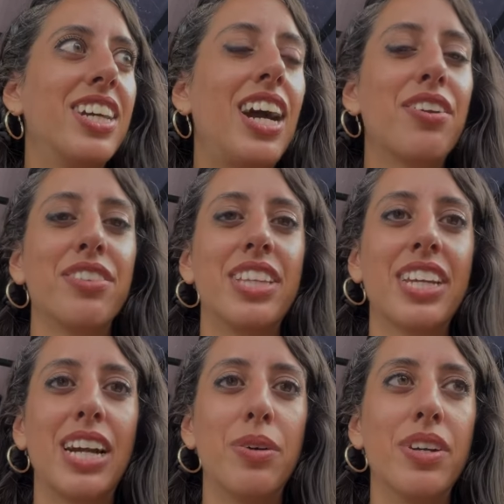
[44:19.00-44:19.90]
I would
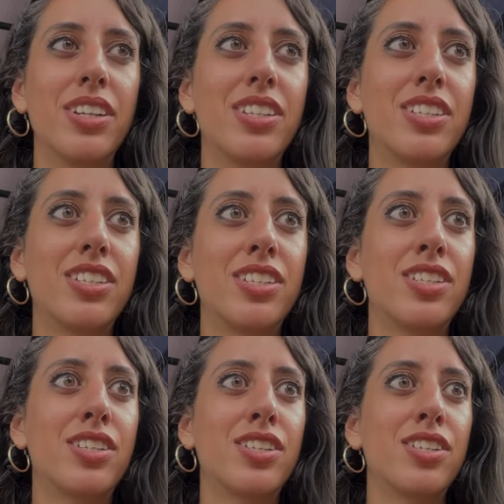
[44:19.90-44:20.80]

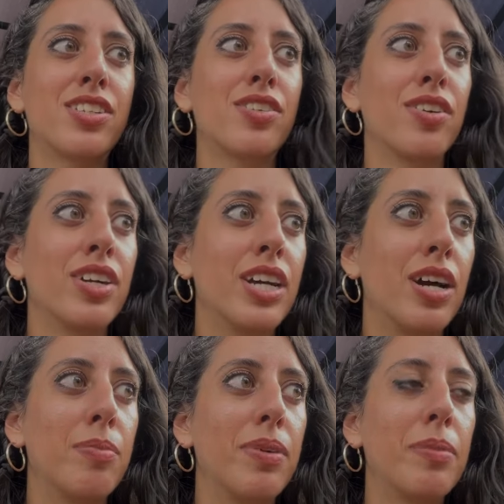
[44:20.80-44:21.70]
screw it up. I
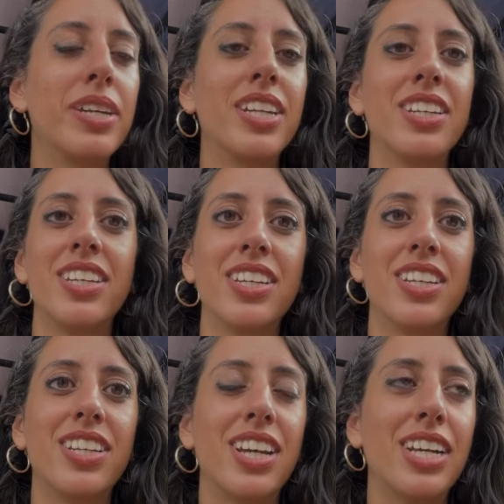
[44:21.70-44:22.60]
mean,
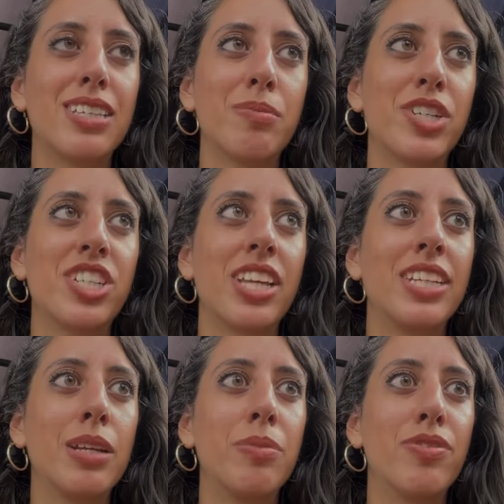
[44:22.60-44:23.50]
as much as I did
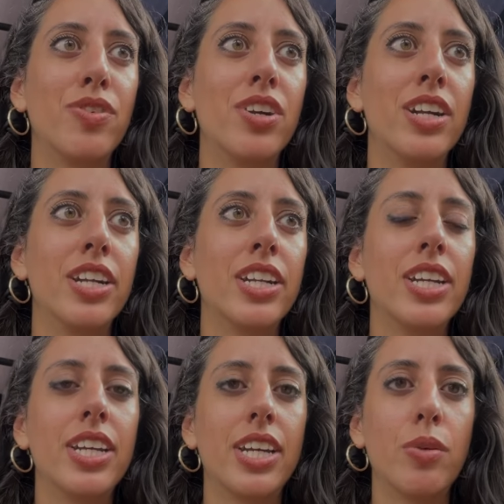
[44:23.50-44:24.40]
before, it
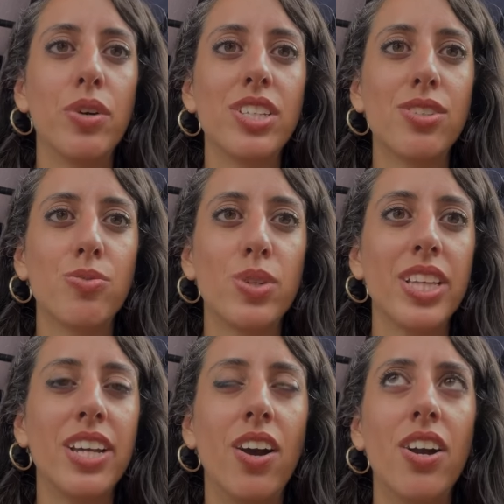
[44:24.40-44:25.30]
was really
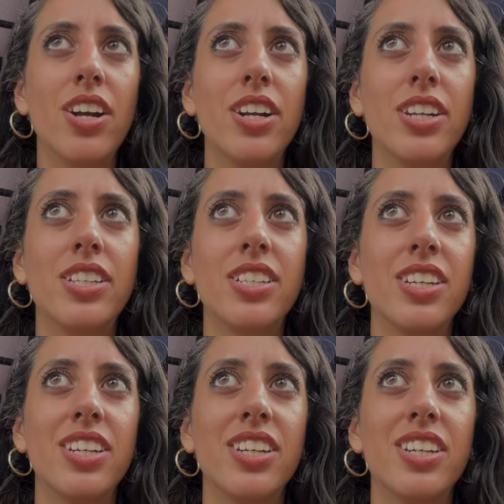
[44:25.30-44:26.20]
hard to,
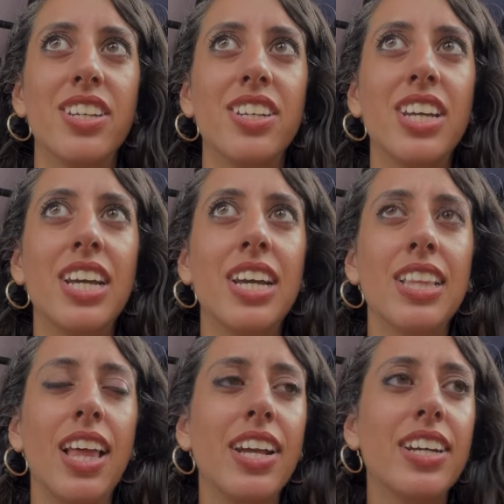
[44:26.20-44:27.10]
like,
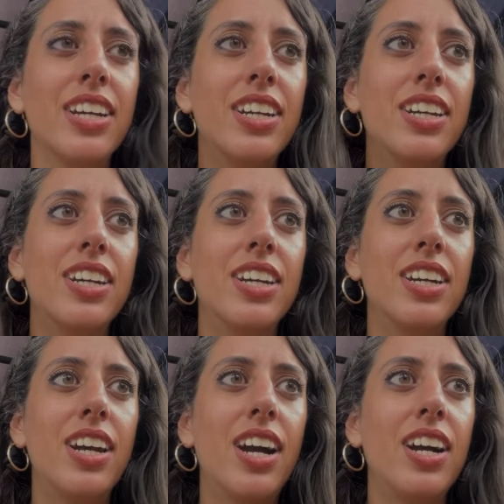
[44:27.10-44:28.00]

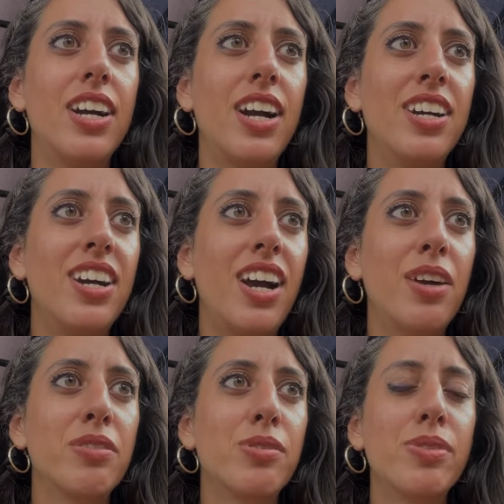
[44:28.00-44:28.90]
I was
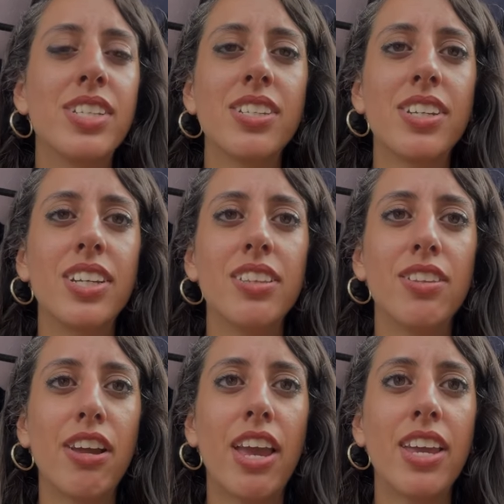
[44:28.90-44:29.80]
recently
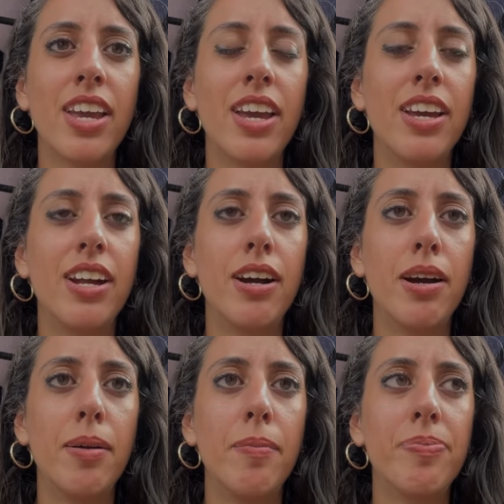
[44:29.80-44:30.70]
looking at
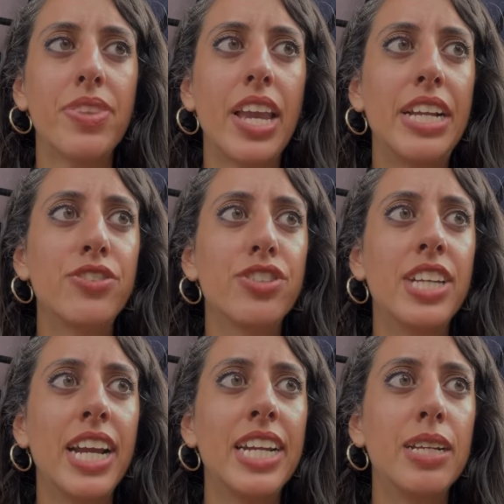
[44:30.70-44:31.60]
Andrew Tate
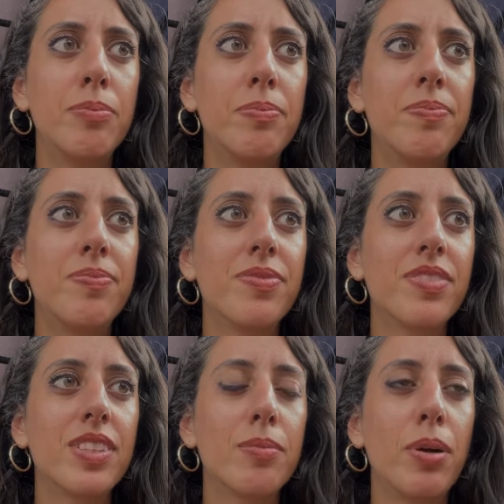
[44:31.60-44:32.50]

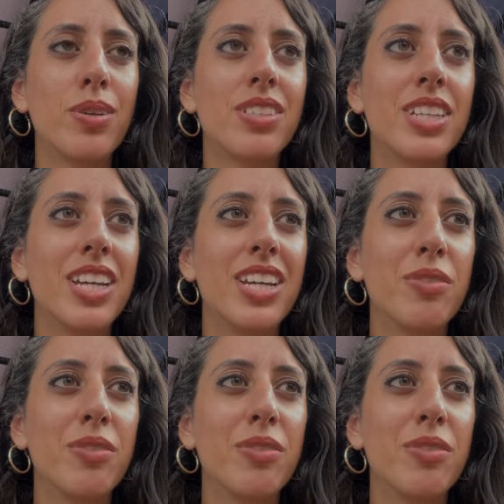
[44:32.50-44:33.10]
posted, which